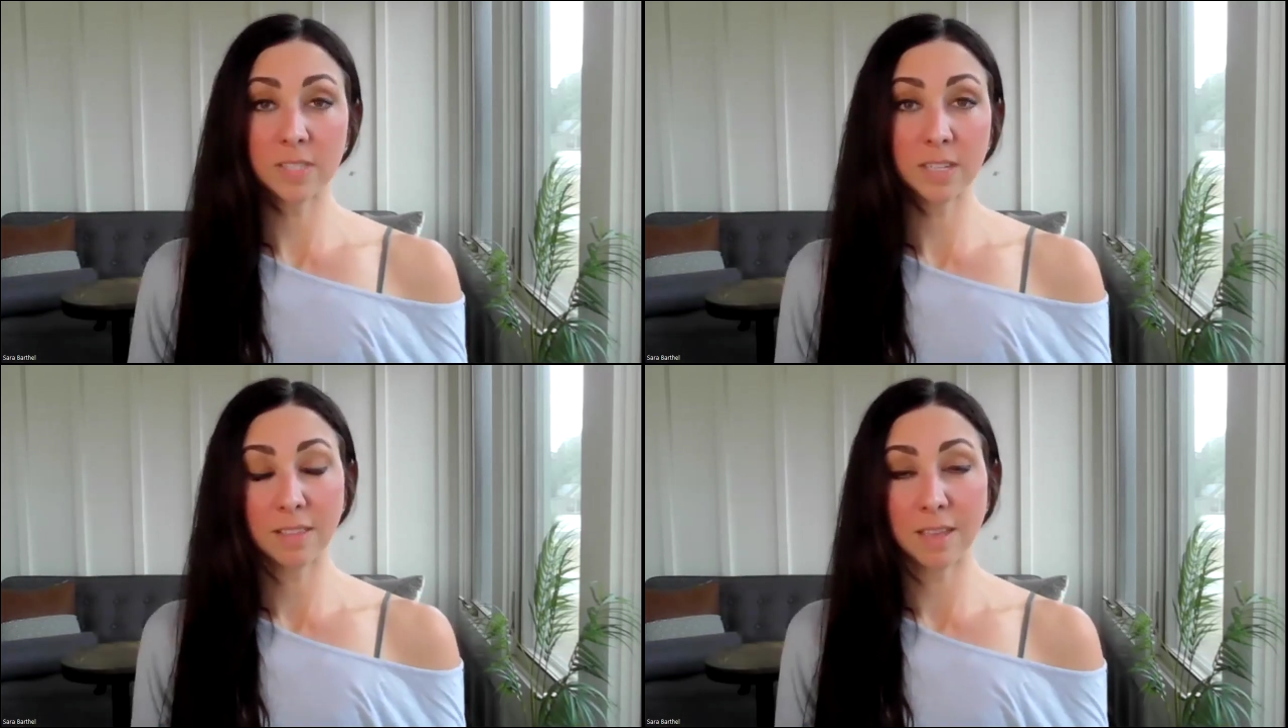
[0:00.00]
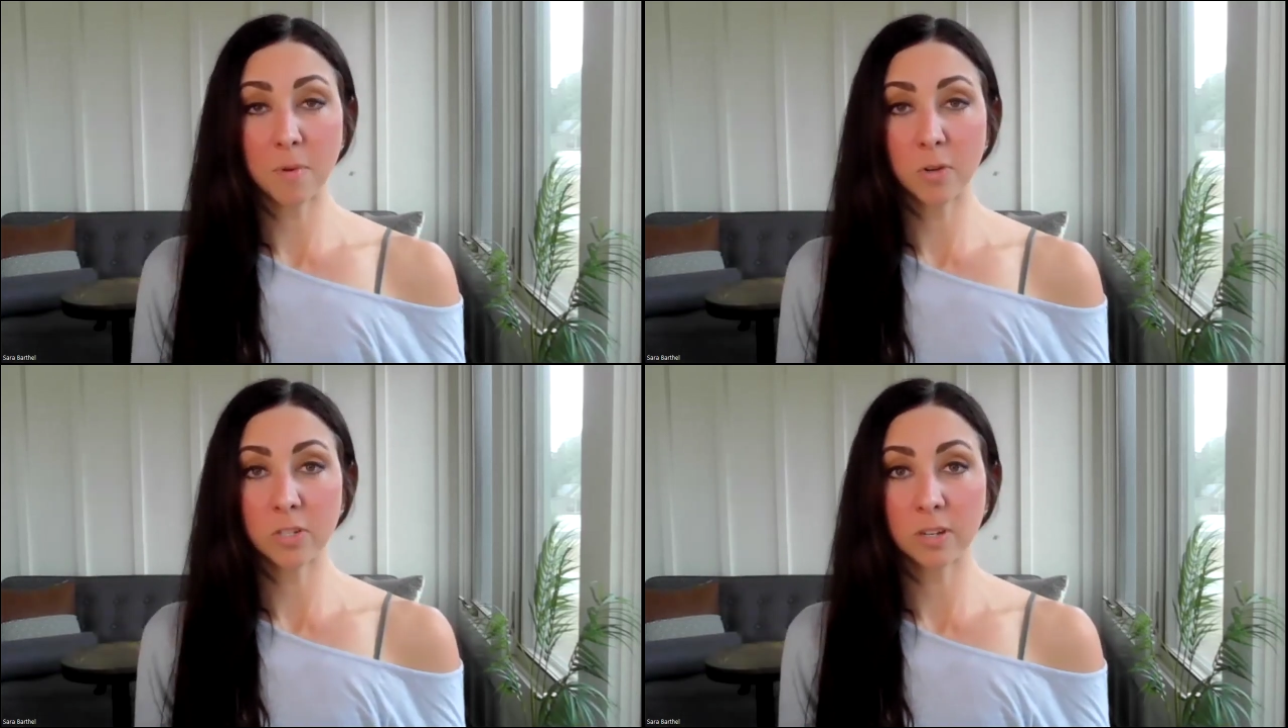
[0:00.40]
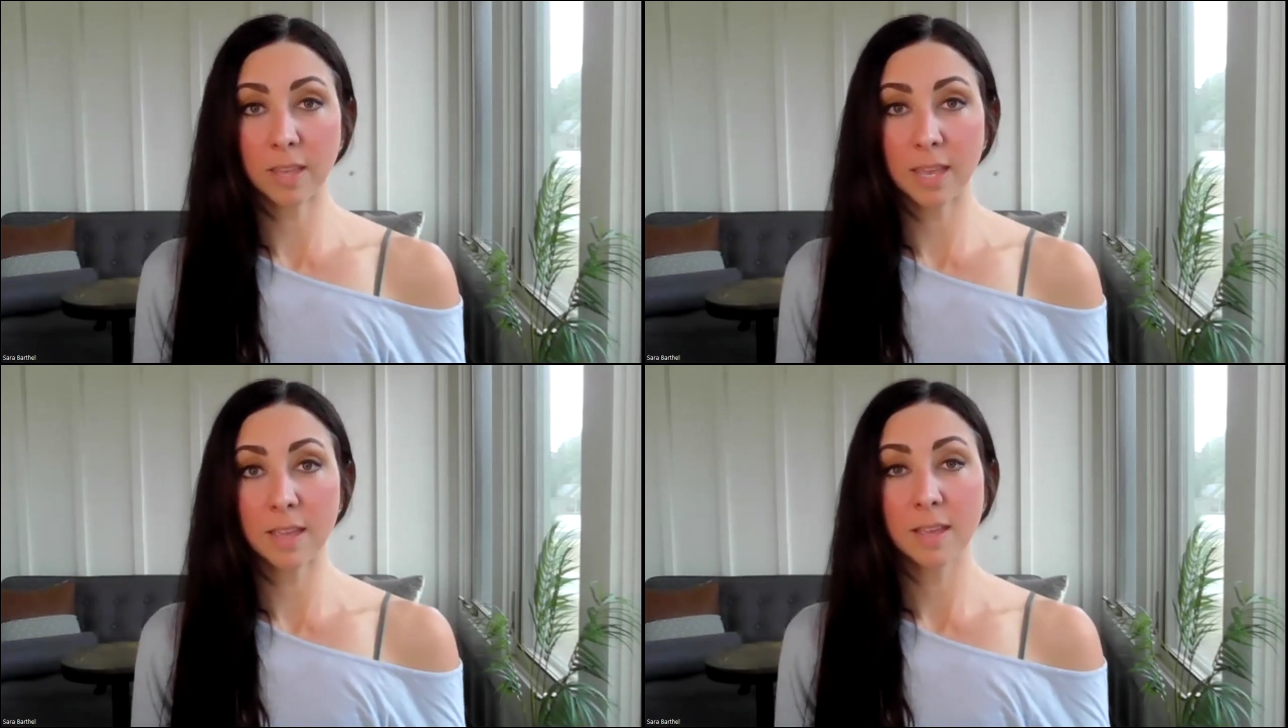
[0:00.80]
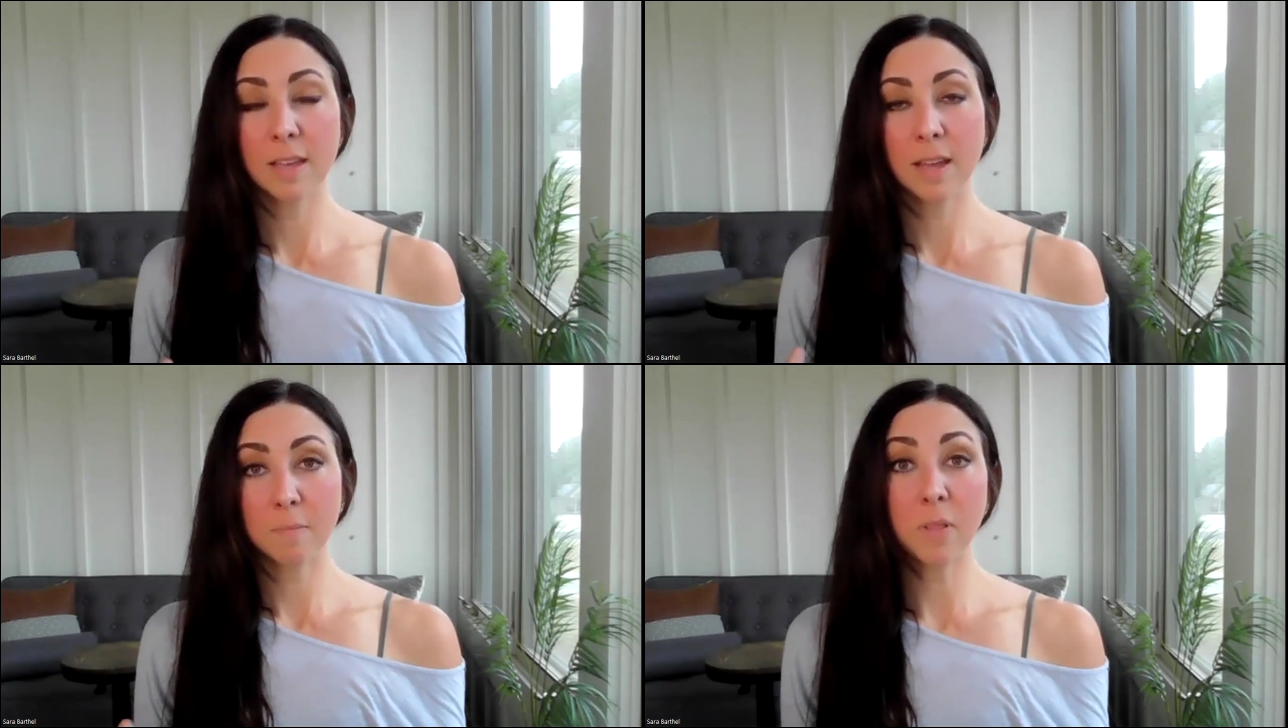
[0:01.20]
physically, emotionally.
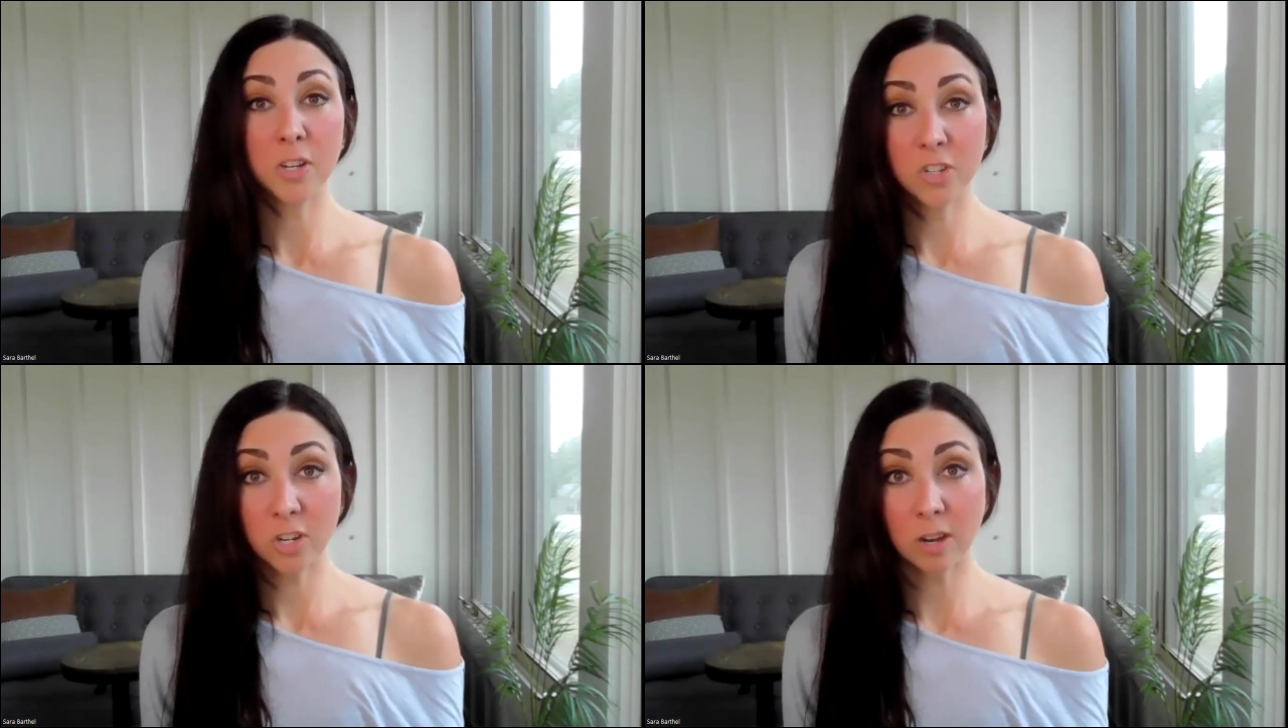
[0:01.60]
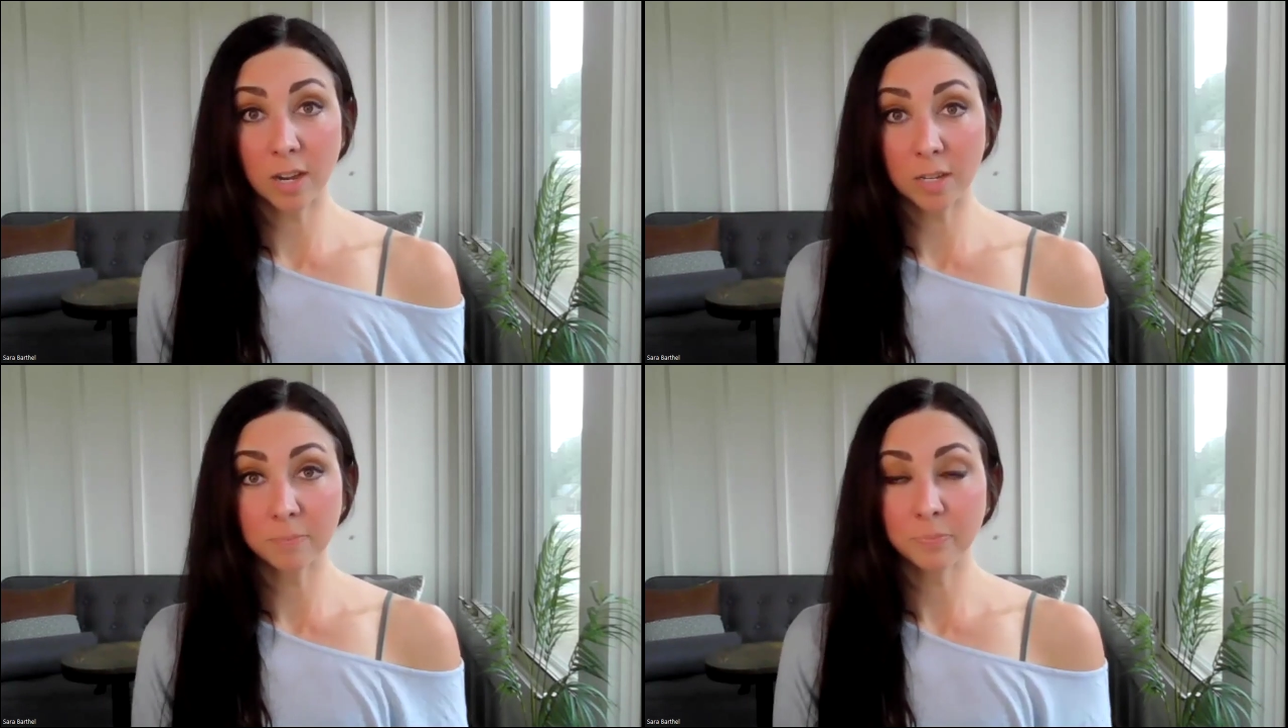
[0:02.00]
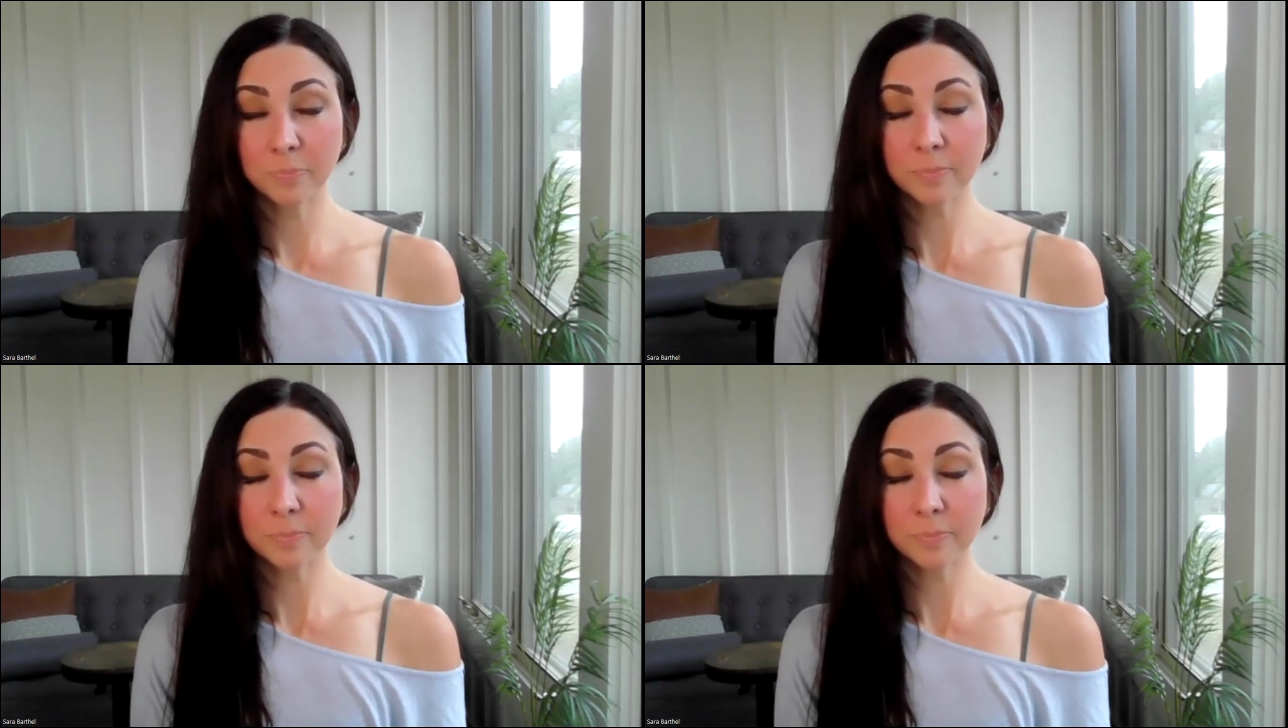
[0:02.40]
Blood sugar,